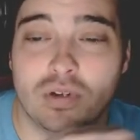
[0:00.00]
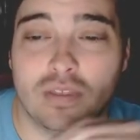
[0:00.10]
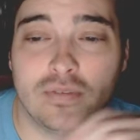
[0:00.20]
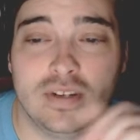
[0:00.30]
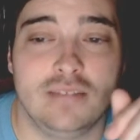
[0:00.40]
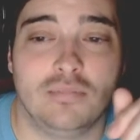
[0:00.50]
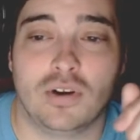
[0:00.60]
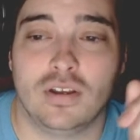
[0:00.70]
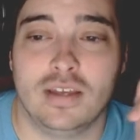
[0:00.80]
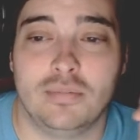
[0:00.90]
Three team
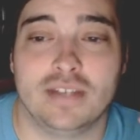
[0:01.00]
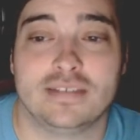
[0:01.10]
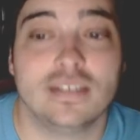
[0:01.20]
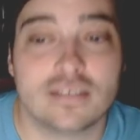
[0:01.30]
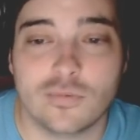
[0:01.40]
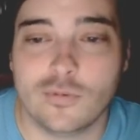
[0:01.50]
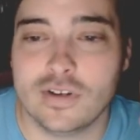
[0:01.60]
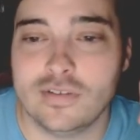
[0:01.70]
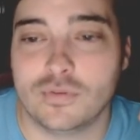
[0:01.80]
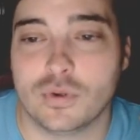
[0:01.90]
parlay pays six to
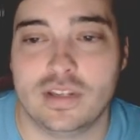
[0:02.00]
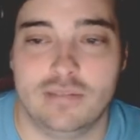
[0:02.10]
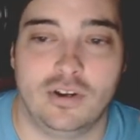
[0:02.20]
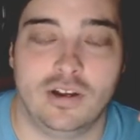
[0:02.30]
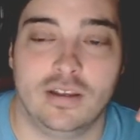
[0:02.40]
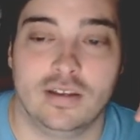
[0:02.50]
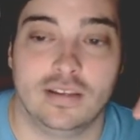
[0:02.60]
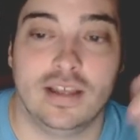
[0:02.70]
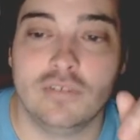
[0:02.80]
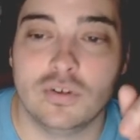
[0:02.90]
one, 14 parlay
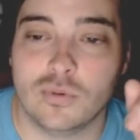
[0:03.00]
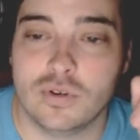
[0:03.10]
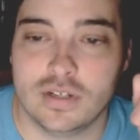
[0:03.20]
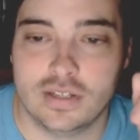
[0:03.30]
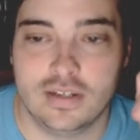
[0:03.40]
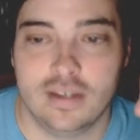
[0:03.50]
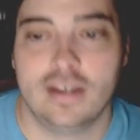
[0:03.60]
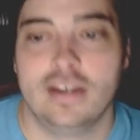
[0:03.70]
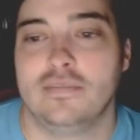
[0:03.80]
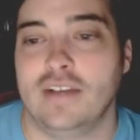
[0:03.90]
11 to one,
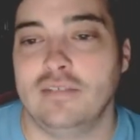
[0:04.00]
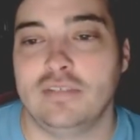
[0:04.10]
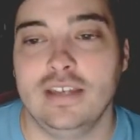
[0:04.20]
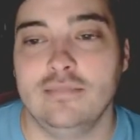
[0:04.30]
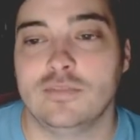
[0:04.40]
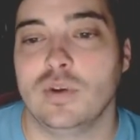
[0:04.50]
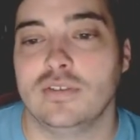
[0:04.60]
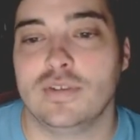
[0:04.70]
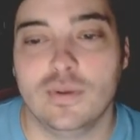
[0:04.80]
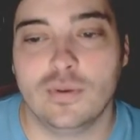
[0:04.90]
five team
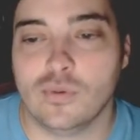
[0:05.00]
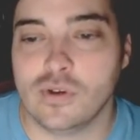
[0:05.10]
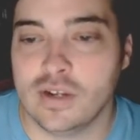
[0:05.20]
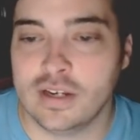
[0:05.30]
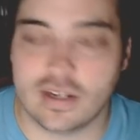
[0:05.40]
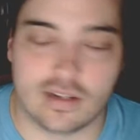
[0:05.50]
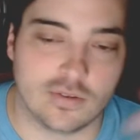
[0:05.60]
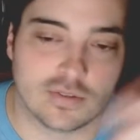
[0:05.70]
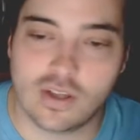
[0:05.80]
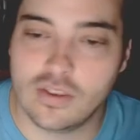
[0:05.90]
22 to one, and it
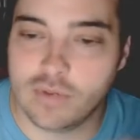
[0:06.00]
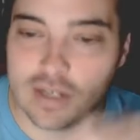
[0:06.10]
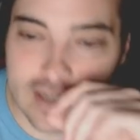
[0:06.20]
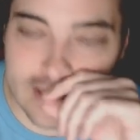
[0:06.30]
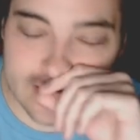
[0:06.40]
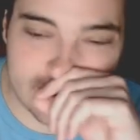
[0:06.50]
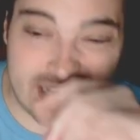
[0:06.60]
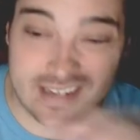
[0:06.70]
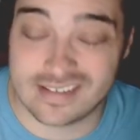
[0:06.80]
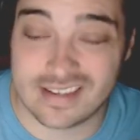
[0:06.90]
goes all the way down.
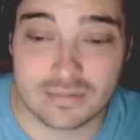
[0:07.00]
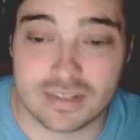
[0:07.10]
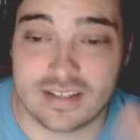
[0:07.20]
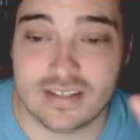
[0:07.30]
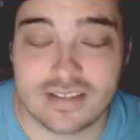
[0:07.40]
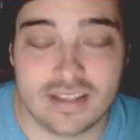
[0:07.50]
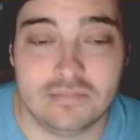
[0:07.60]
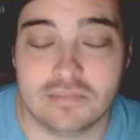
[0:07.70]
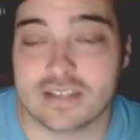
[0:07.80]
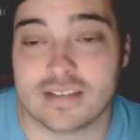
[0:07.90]
I just stopped at 10
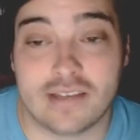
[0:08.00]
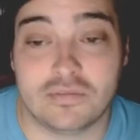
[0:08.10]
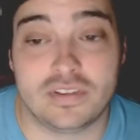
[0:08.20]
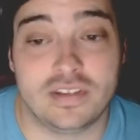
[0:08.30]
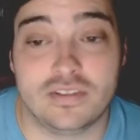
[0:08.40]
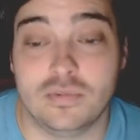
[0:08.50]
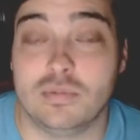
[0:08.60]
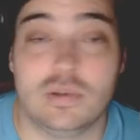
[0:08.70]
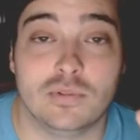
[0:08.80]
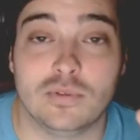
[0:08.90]
team because I haven't seen too many
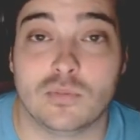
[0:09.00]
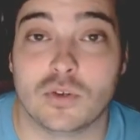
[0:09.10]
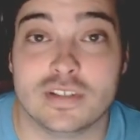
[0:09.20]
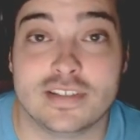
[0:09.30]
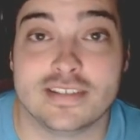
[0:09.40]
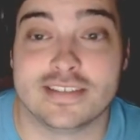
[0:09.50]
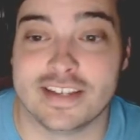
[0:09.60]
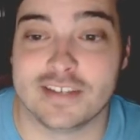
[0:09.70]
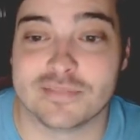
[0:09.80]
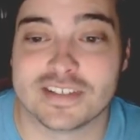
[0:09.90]
people do more than 10
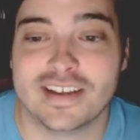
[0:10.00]
teams.